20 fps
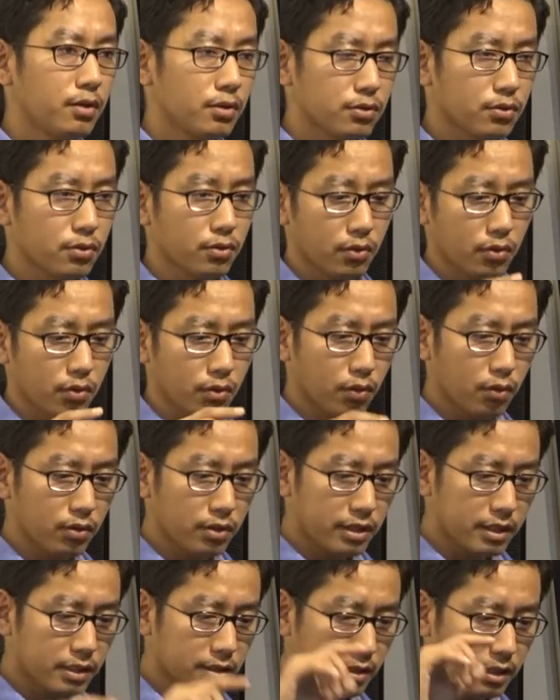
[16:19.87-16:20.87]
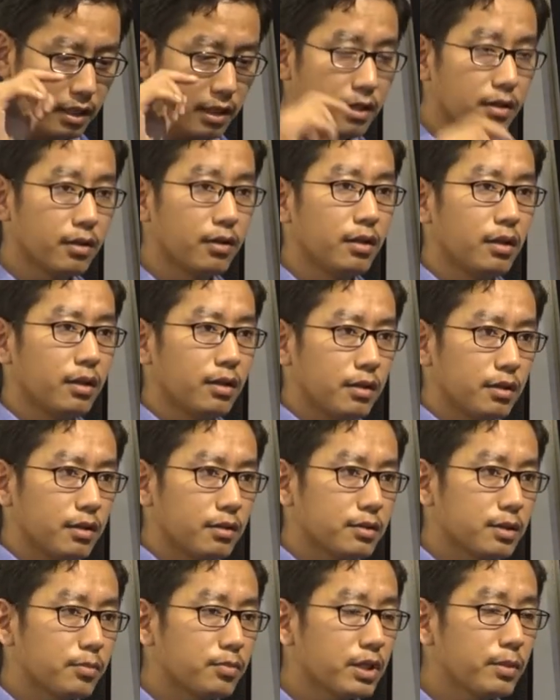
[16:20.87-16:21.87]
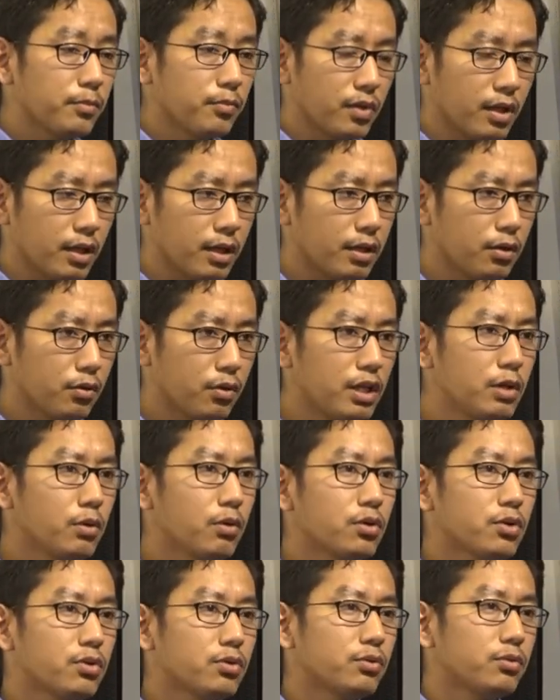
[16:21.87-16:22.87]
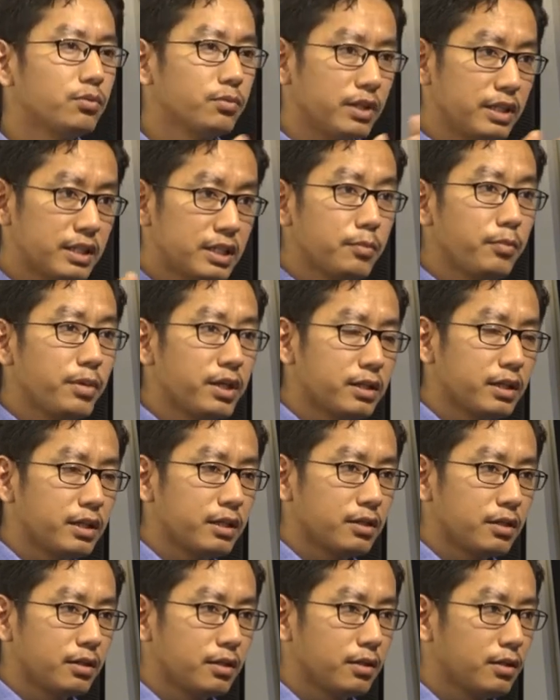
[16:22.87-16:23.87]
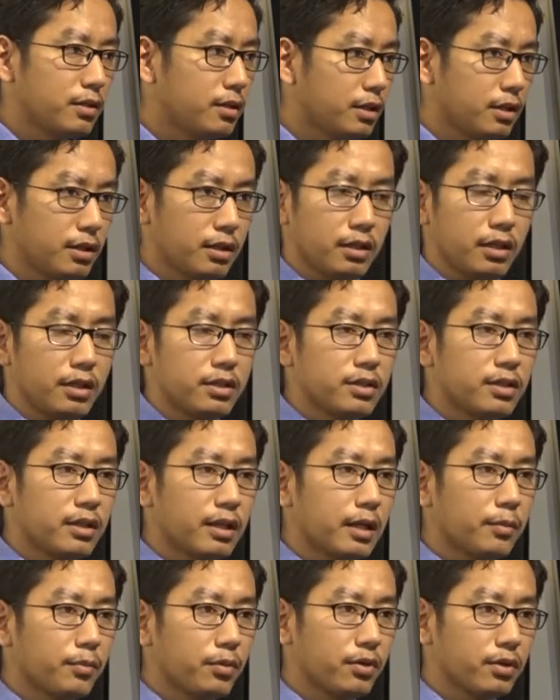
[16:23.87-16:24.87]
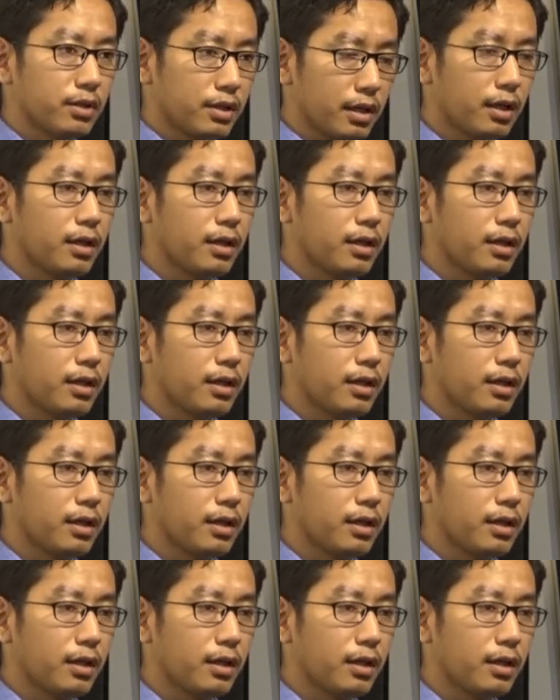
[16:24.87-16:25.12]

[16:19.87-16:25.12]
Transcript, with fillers: So all this they sometimes in order to intimidate the Indian neighbor,